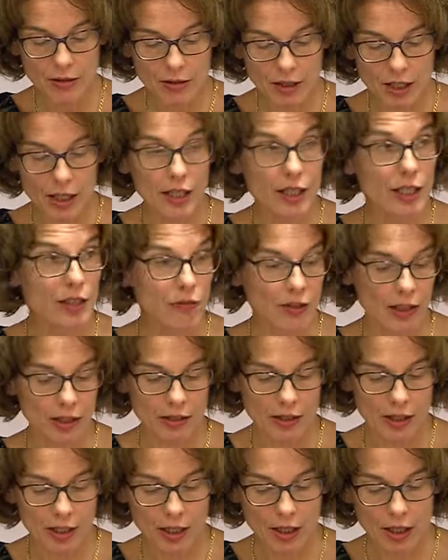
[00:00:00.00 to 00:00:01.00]
the Catholic
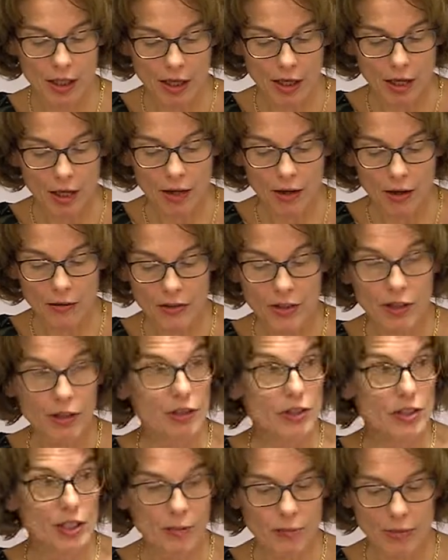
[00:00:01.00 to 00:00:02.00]
Faculty of
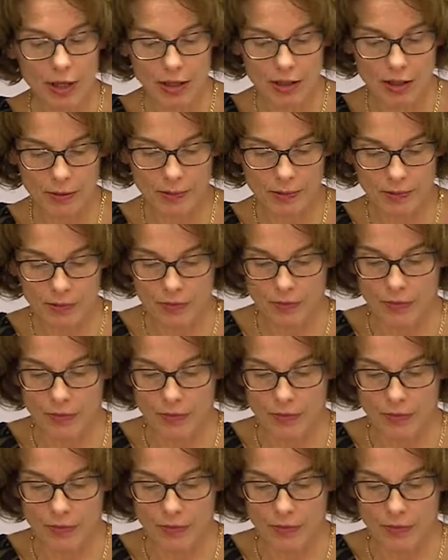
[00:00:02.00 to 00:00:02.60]
Theology in Belgium,